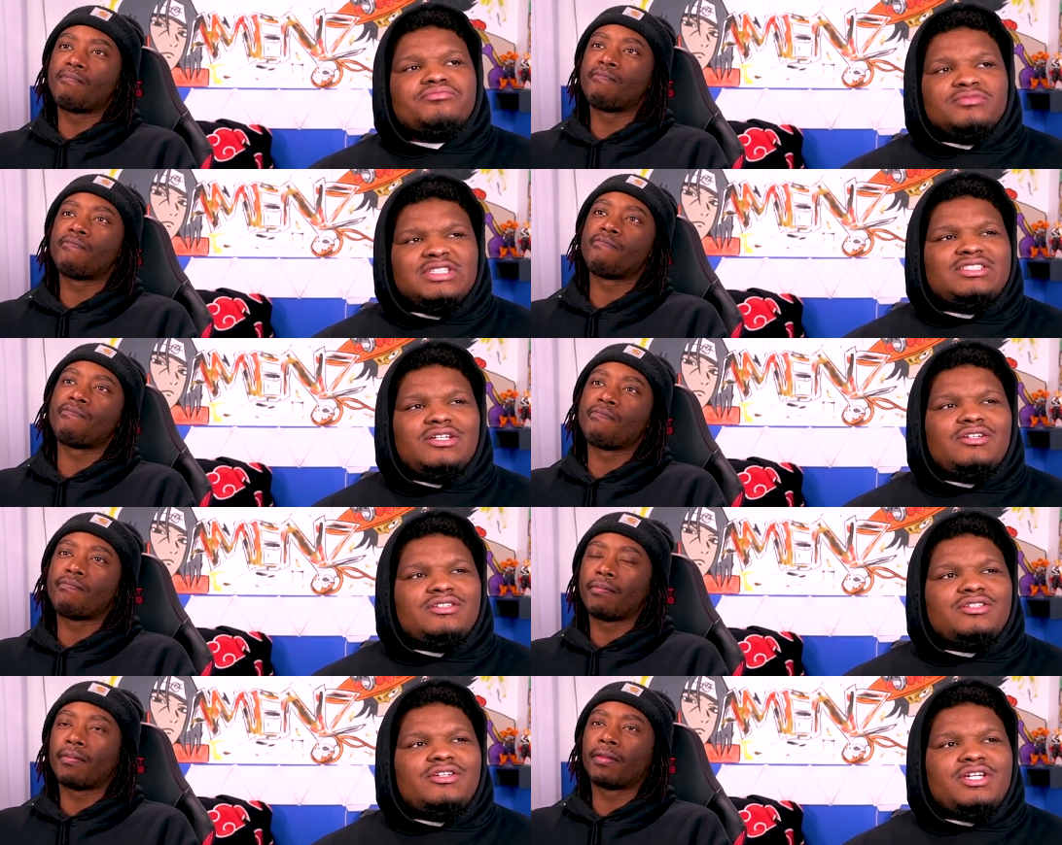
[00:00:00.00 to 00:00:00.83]

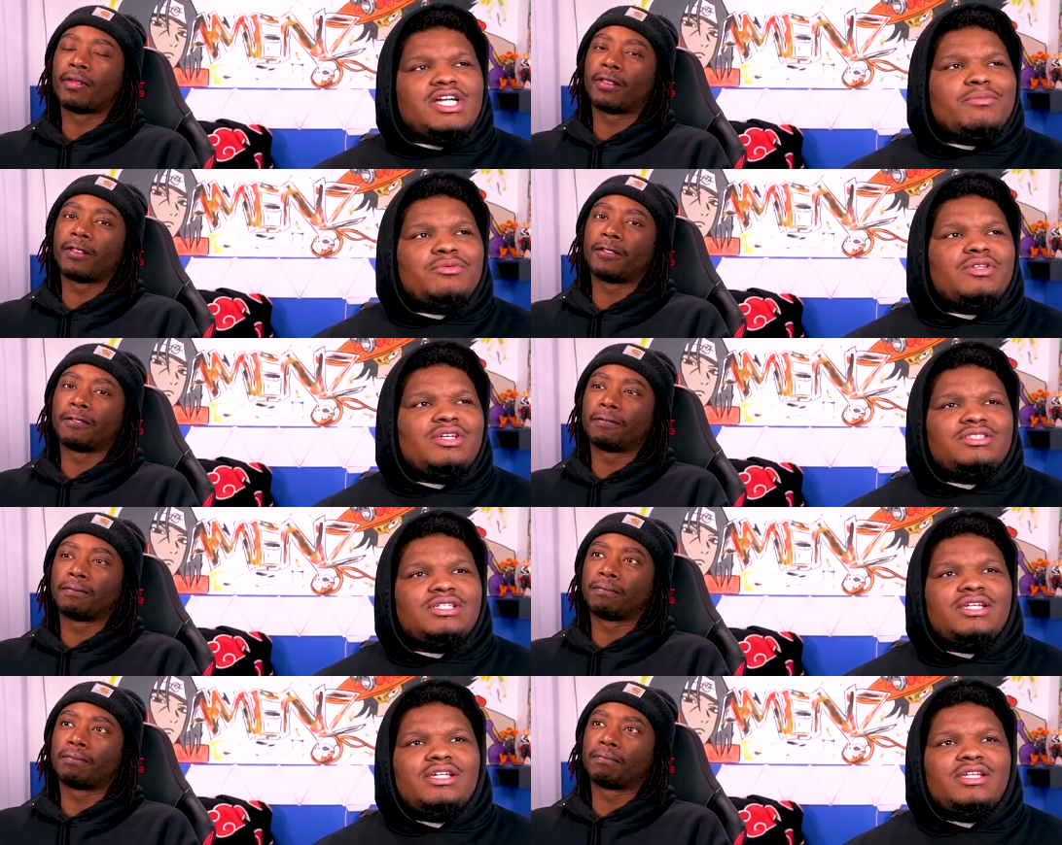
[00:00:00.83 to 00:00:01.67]
Speaker 1: a couple things
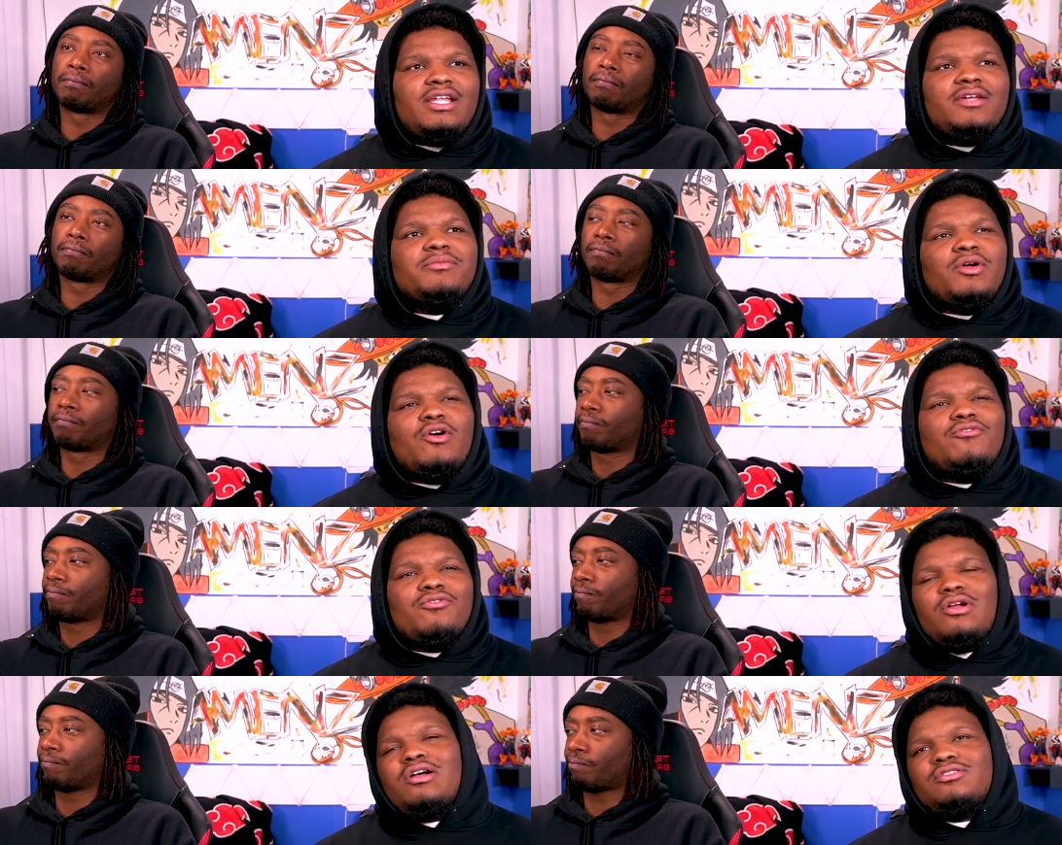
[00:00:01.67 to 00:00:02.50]
I didn't like, but
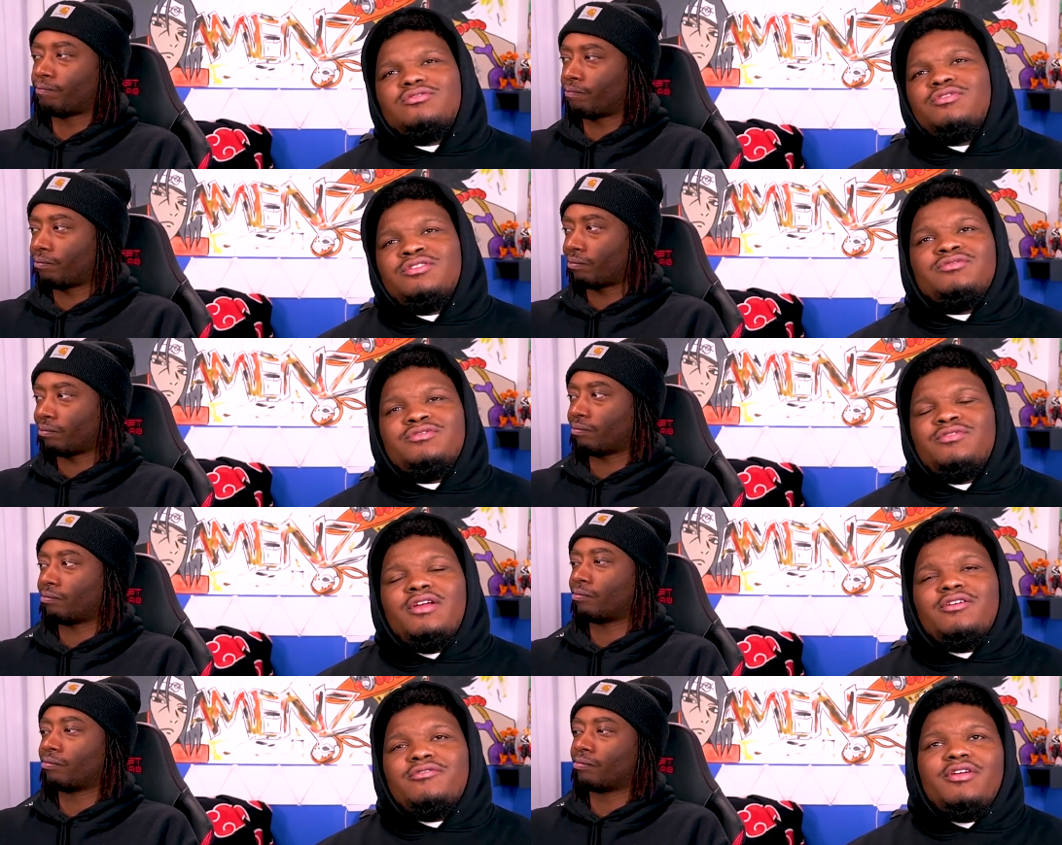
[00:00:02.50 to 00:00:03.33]
overall it's
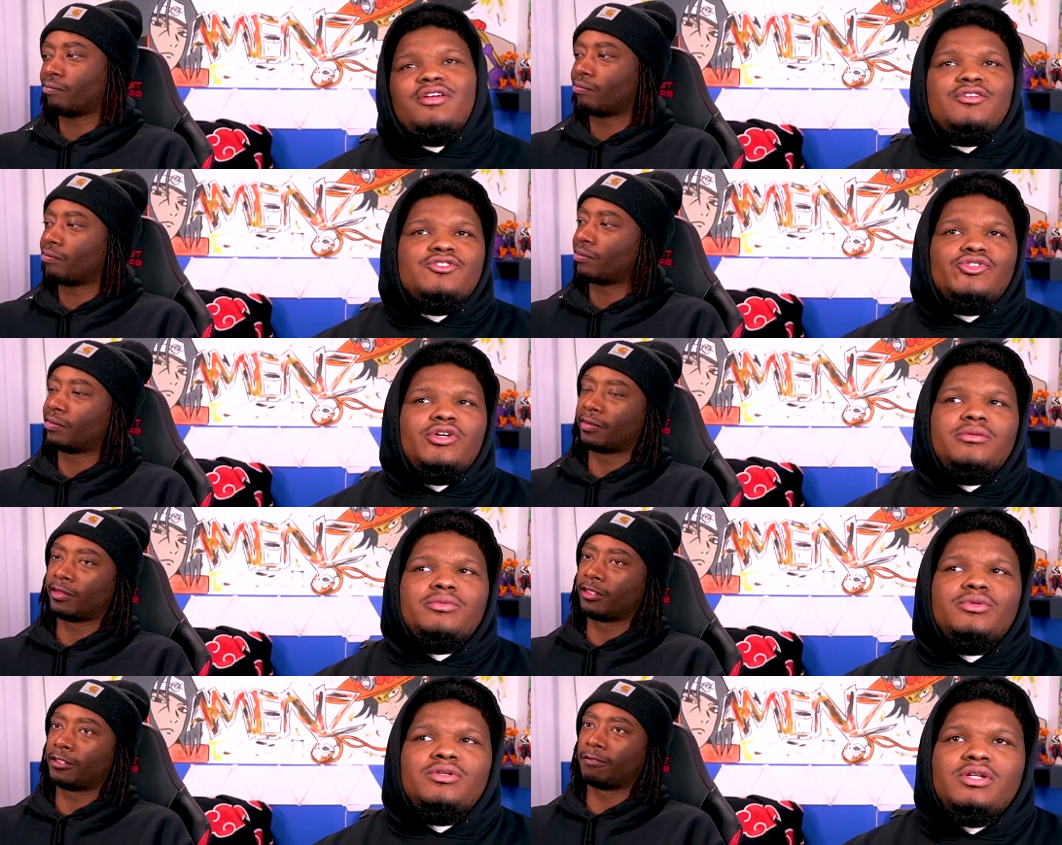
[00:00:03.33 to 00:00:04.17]
very, very
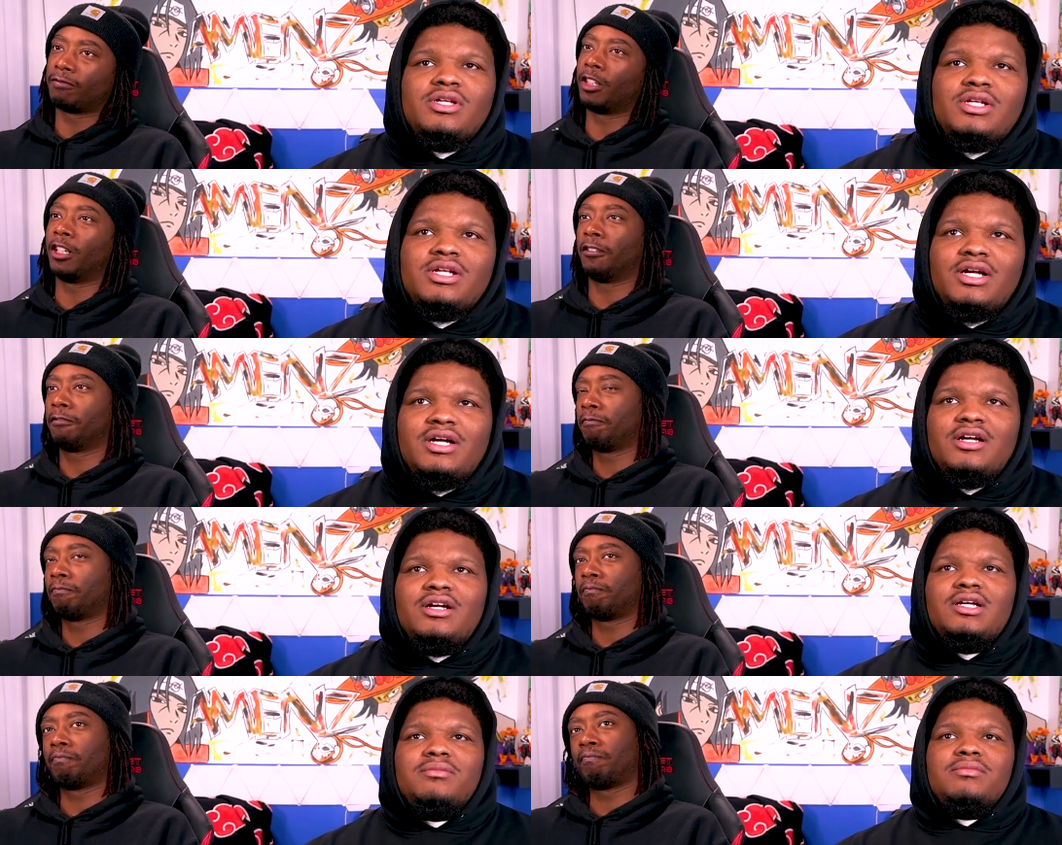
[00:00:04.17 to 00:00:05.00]
enjoyable.
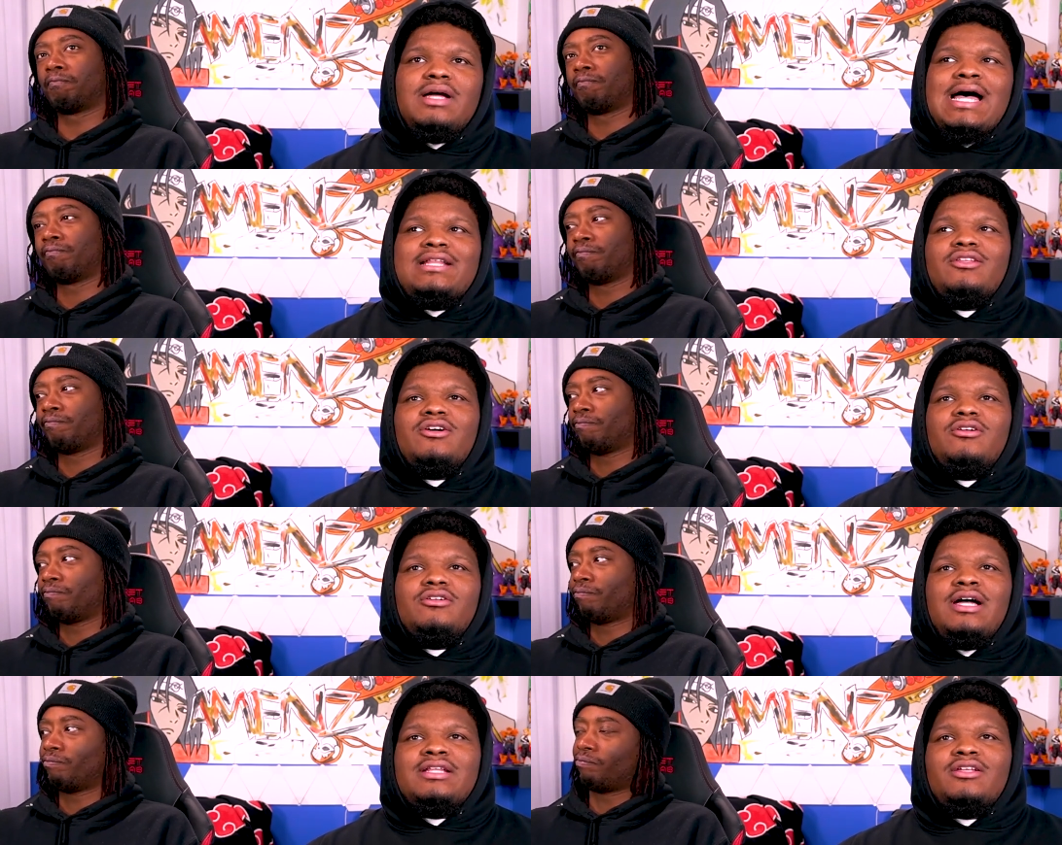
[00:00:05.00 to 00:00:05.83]
Yeah. I thought
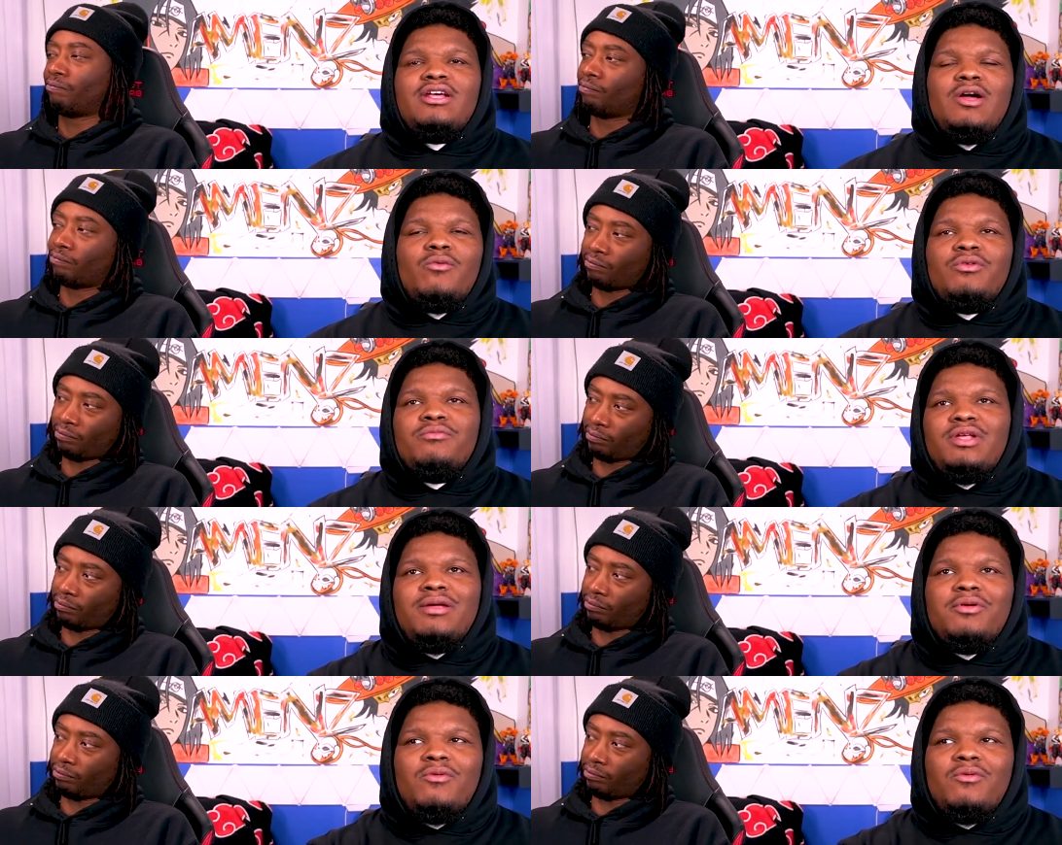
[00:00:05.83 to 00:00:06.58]
I wouldn't be able to